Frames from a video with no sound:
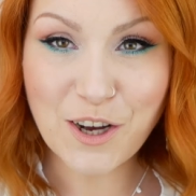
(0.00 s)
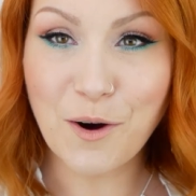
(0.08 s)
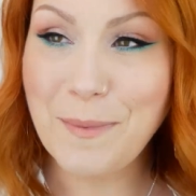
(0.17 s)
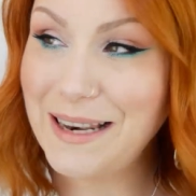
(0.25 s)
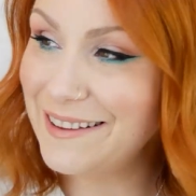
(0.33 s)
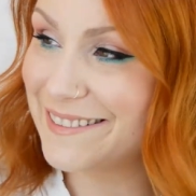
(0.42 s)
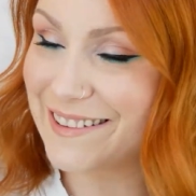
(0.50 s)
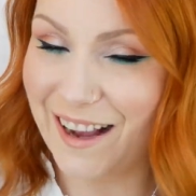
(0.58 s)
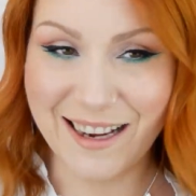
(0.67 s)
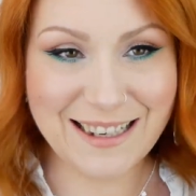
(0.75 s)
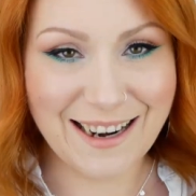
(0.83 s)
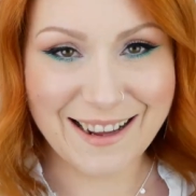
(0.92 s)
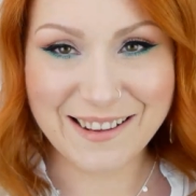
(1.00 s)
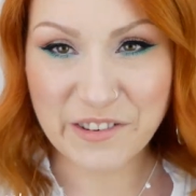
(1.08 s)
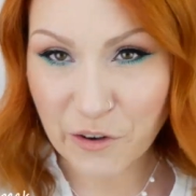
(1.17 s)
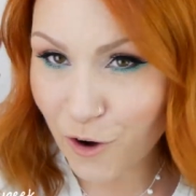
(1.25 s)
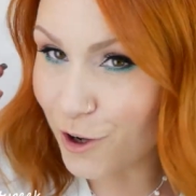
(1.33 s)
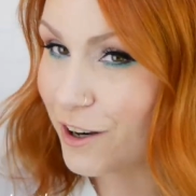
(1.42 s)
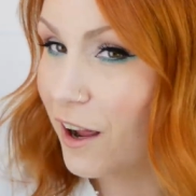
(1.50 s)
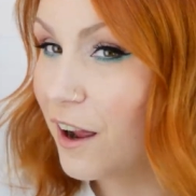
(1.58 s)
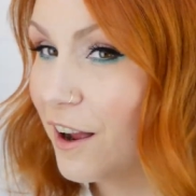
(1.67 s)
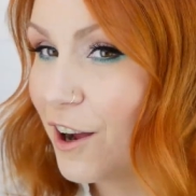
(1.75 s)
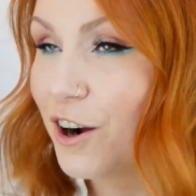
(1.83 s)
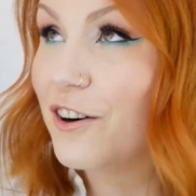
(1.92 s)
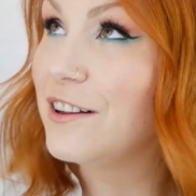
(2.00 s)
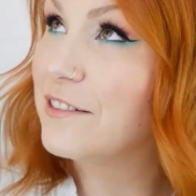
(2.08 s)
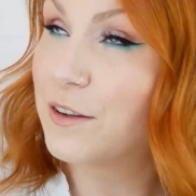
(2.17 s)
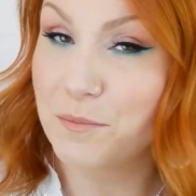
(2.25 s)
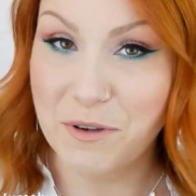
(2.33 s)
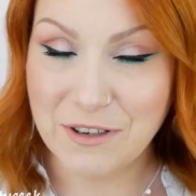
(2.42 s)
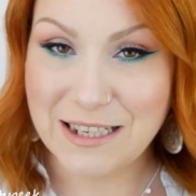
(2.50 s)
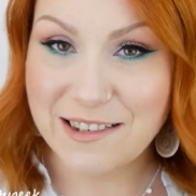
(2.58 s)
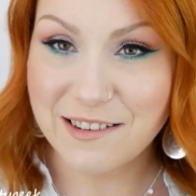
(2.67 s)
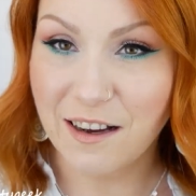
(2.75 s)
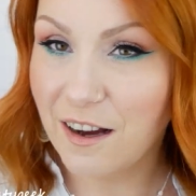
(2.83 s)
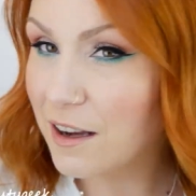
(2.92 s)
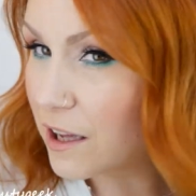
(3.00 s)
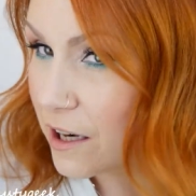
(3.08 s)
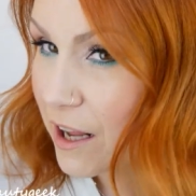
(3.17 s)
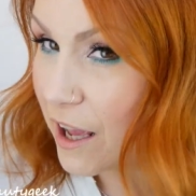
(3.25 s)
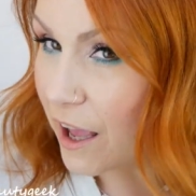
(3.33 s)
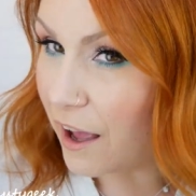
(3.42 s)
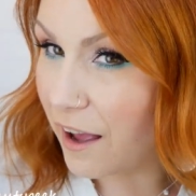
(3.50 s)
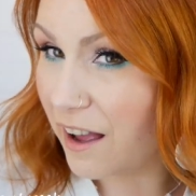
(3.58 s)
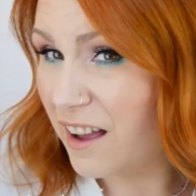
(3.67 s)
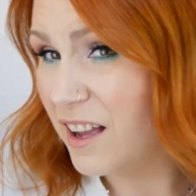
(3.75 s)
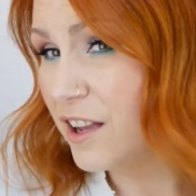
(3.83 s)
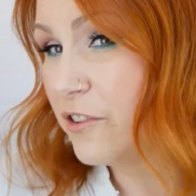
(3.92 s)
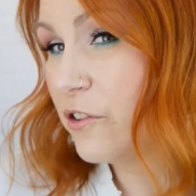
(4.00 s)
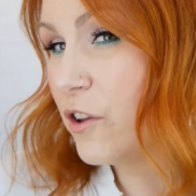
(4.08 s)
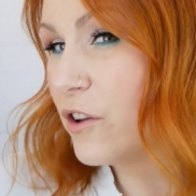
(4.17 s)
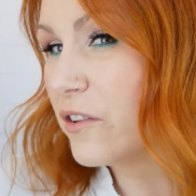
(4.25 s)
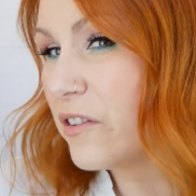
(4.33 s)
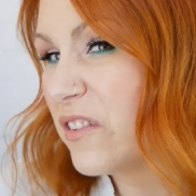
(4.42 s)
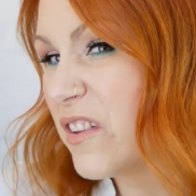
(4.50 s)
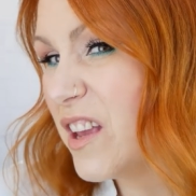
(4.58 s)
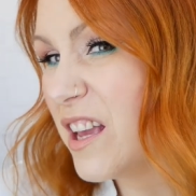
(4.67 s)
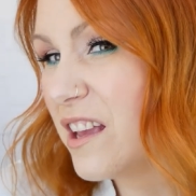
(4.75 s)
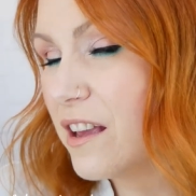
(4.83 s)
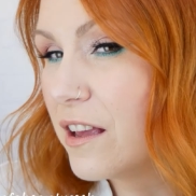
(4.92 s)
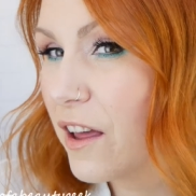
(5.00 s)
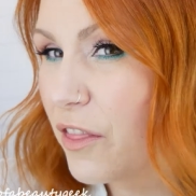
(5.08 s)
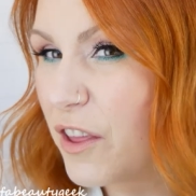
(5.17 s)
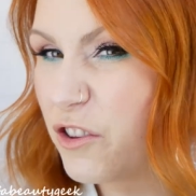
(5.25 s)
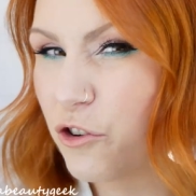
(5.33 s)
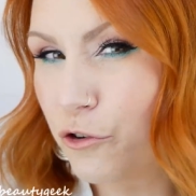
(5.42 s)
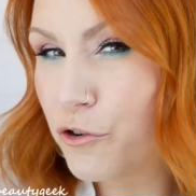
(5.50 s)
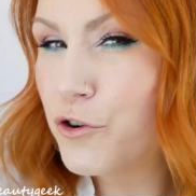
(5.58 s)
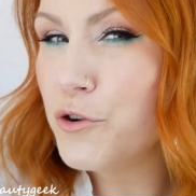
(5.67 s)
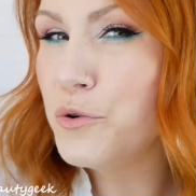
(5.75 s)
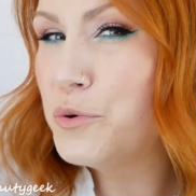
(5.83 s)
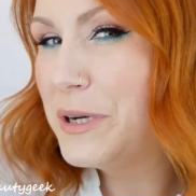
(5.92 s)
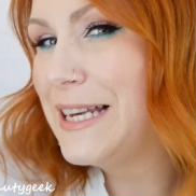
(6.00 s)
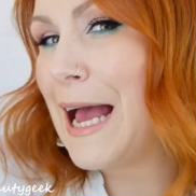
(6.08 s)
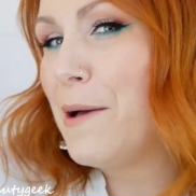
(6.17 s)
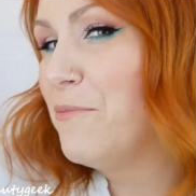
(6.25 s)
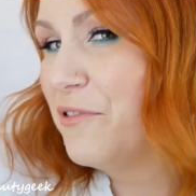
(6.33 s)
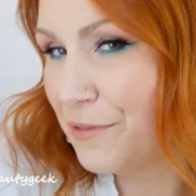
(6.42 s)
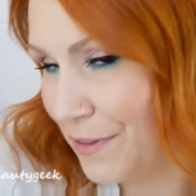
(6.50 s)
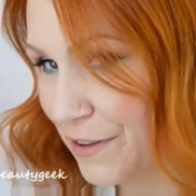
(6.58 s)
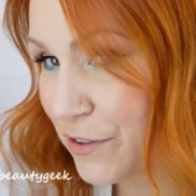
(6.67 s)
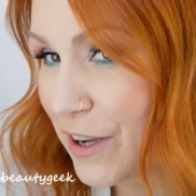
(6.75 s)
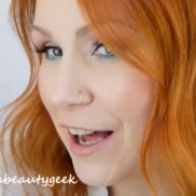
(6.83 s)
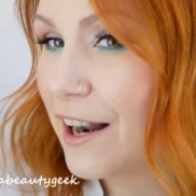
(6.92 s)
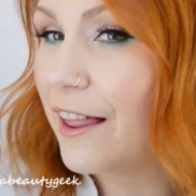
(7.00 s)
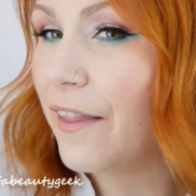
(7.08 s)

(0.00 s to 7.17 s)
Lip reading: got my little side lights on, or else it'd be really dark in here. So you can see the true depth of this colour